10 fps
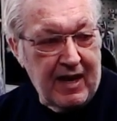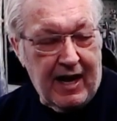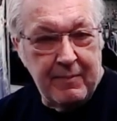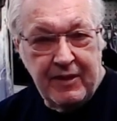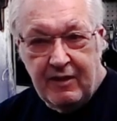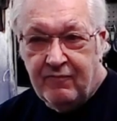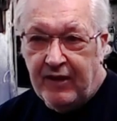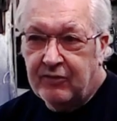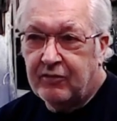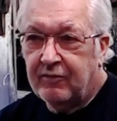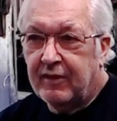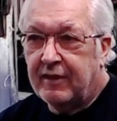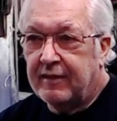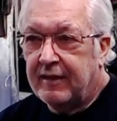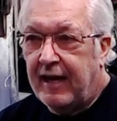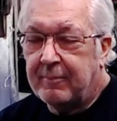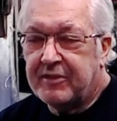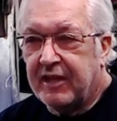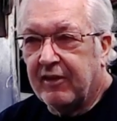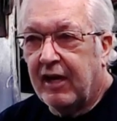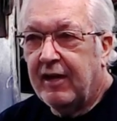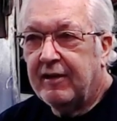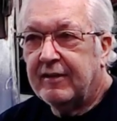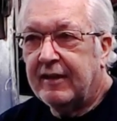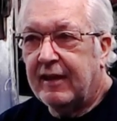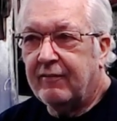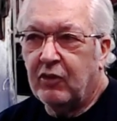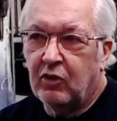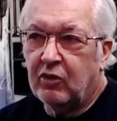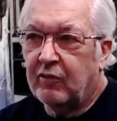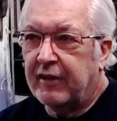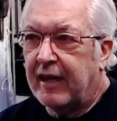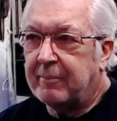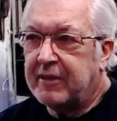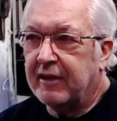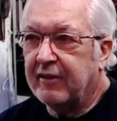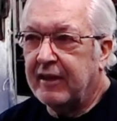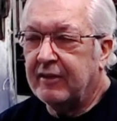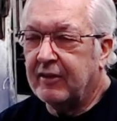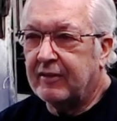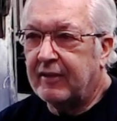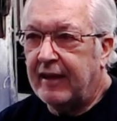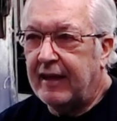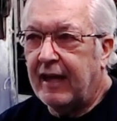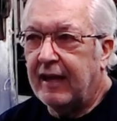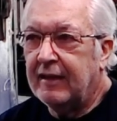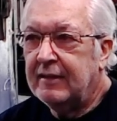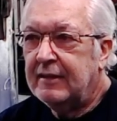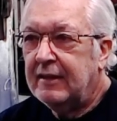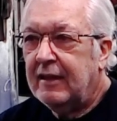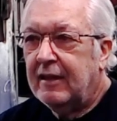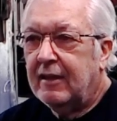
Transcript: I'm an investor in Aptera, and if you don't know what Aptera is, it's a